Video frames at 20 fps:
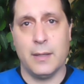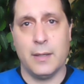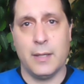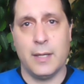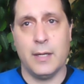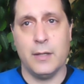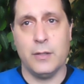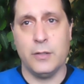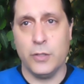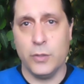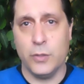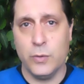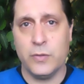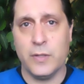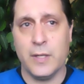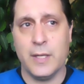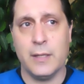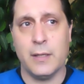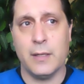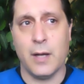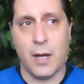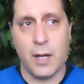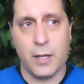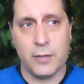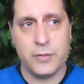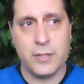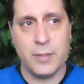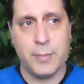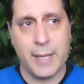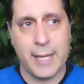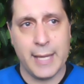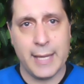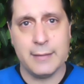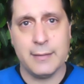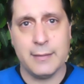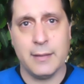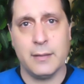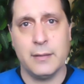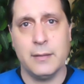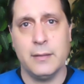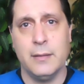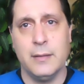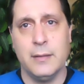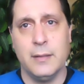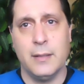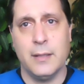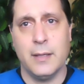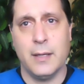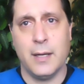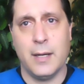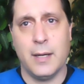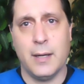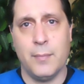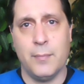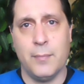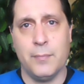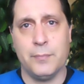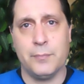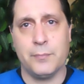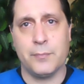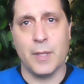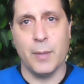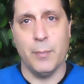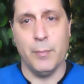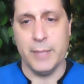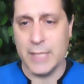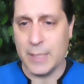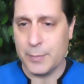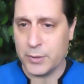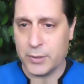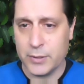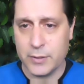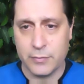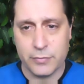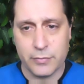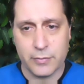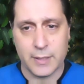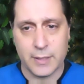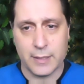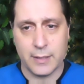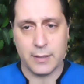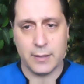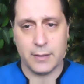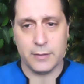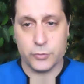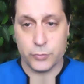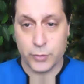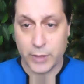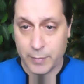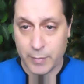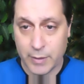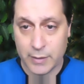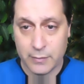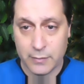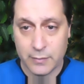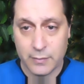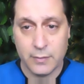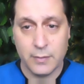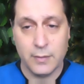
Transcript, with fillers: uh, using osteopathic um, manipulative uh, treatments,